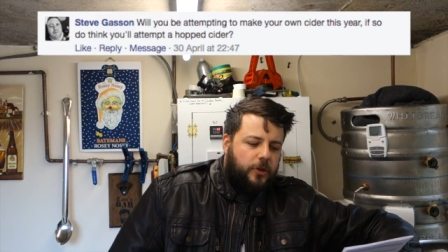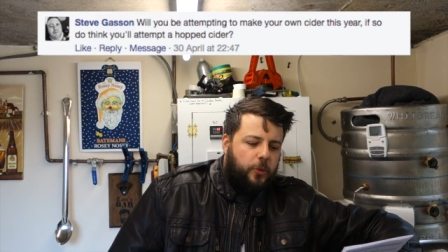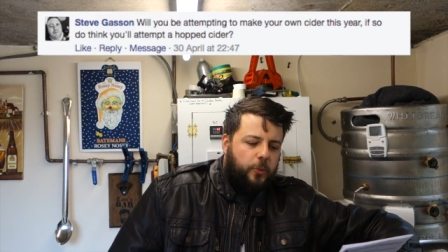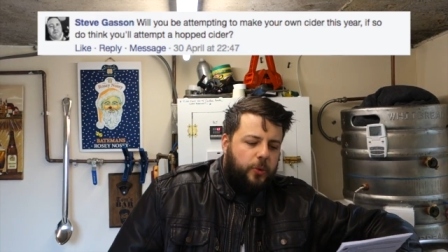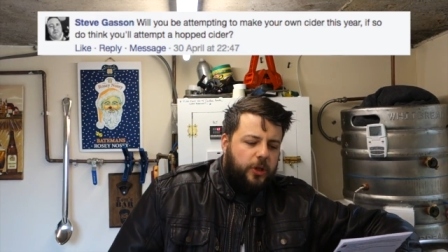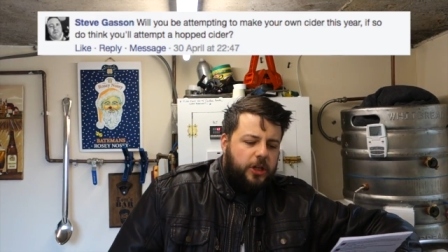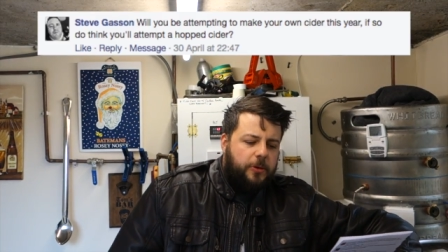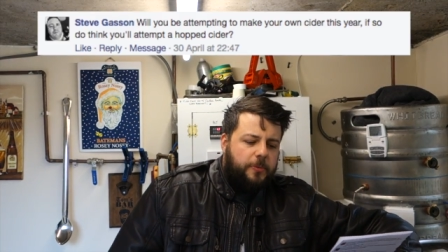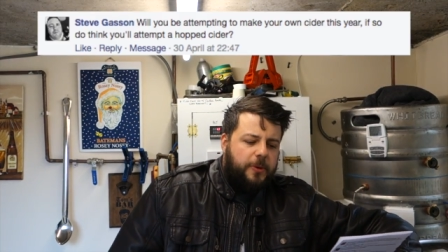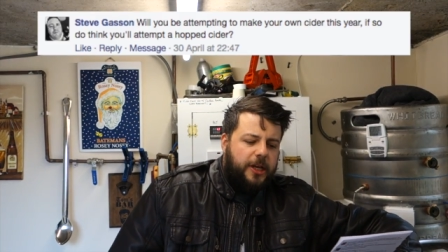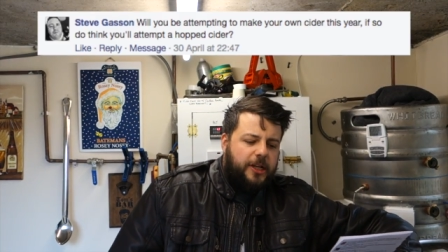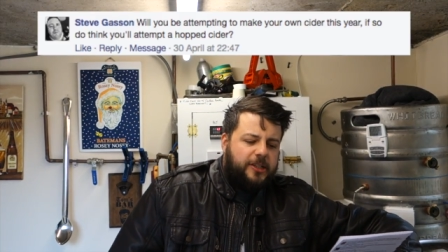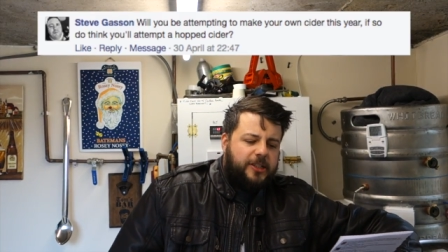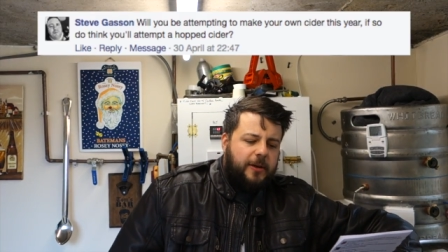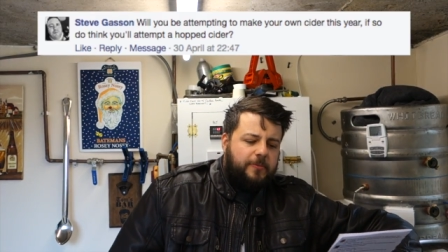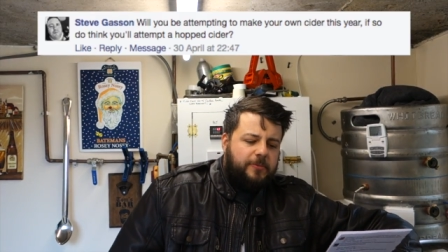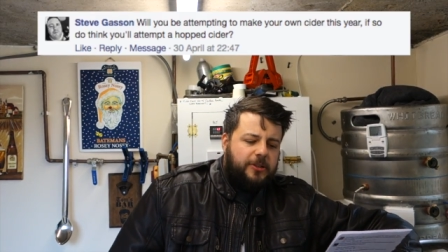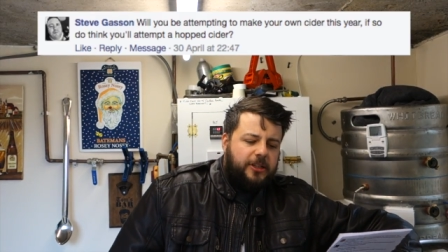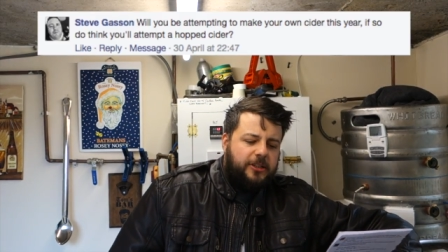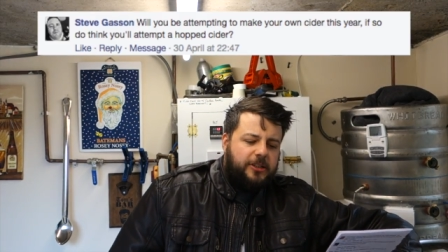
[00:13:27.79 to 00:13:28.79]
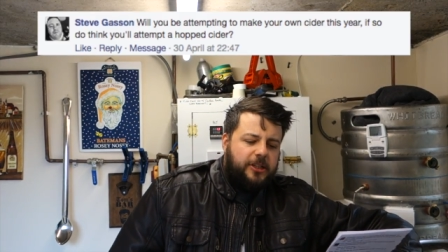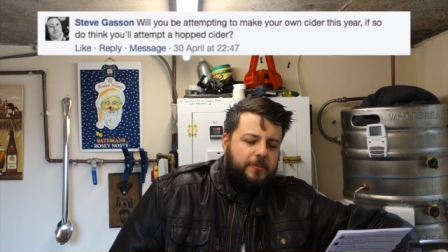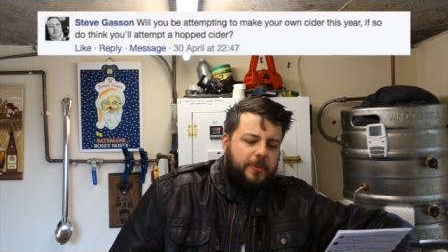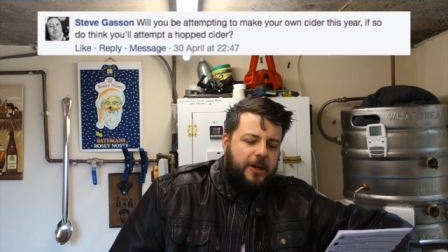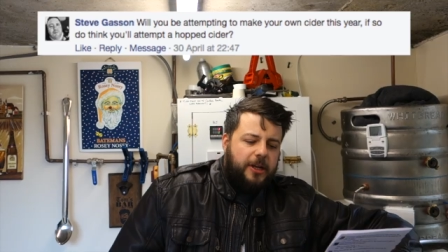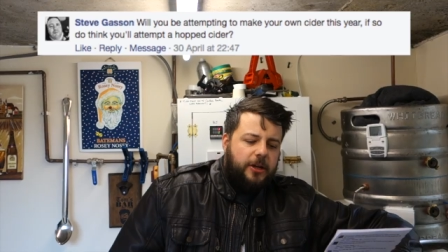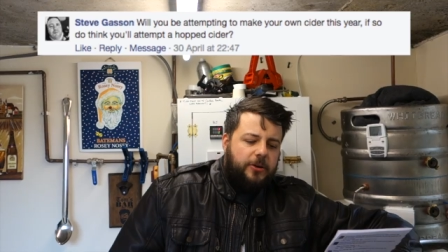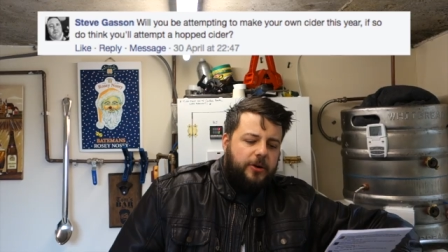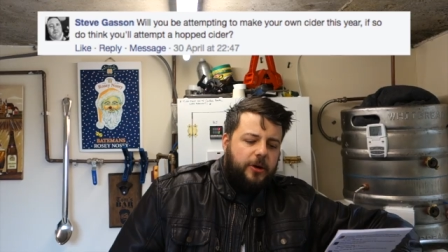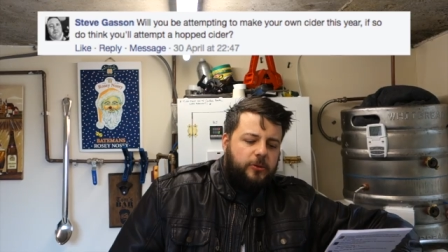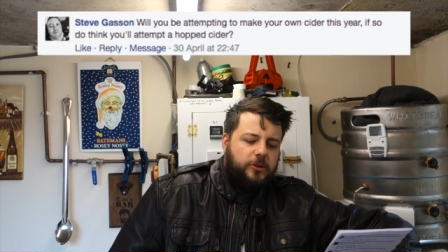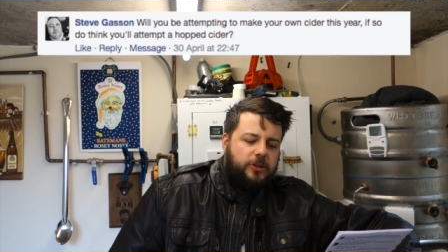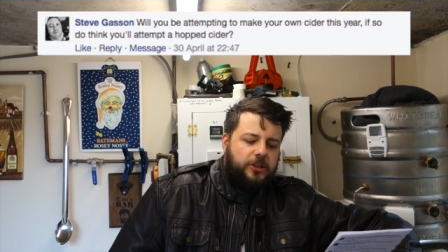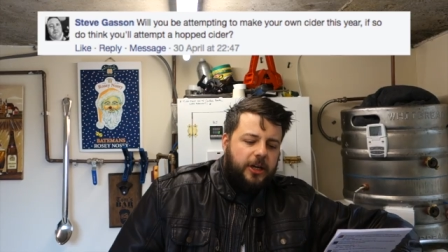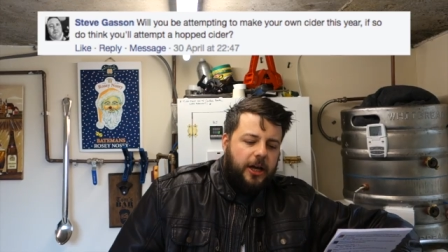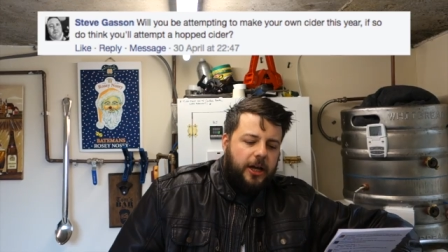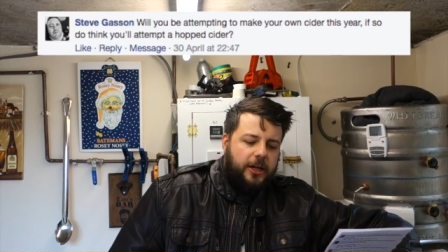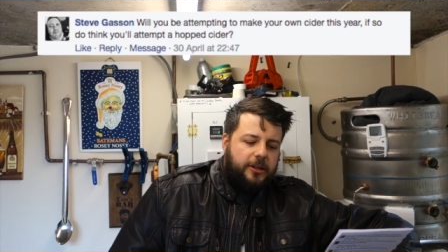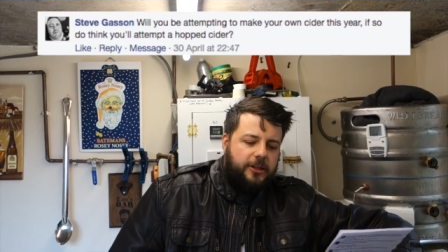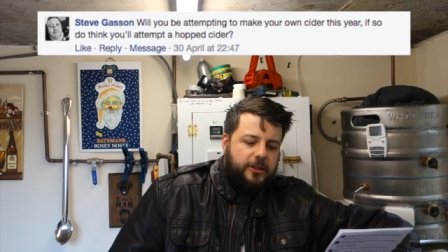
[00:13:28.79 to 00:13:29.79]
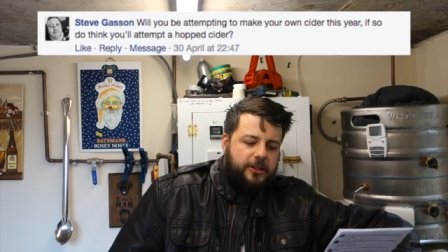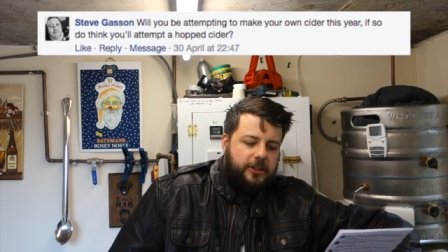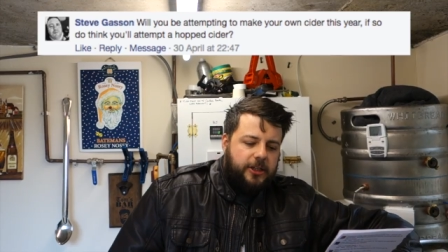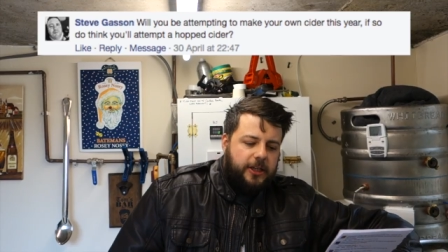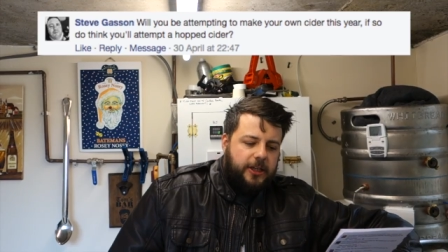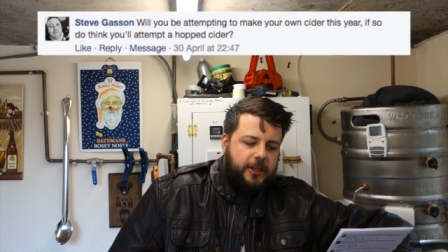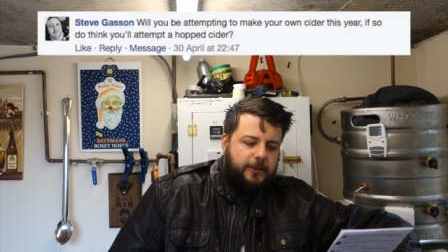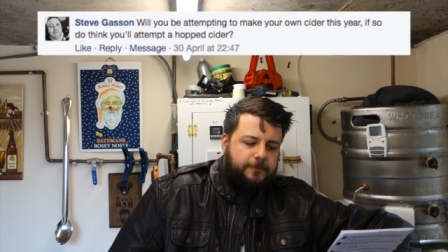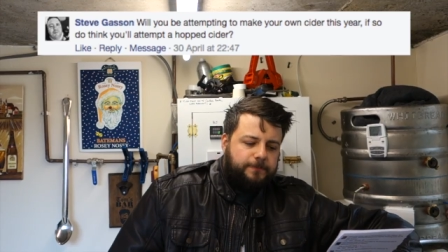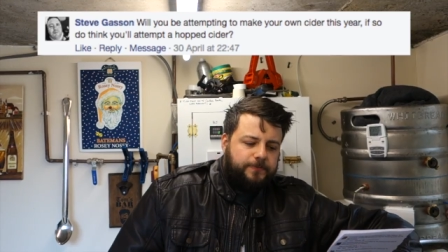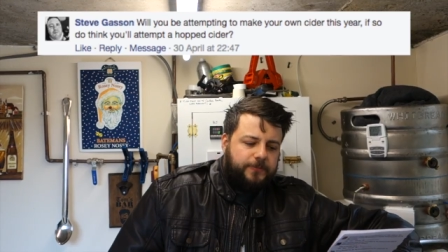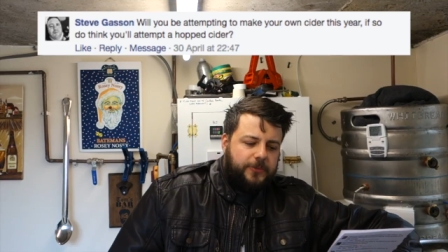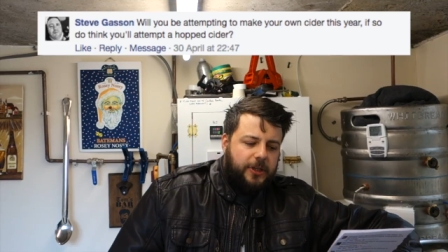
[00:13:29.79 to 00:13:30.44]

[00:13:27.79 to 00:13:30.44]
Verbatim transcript: will you be attempting to make your own cider this year?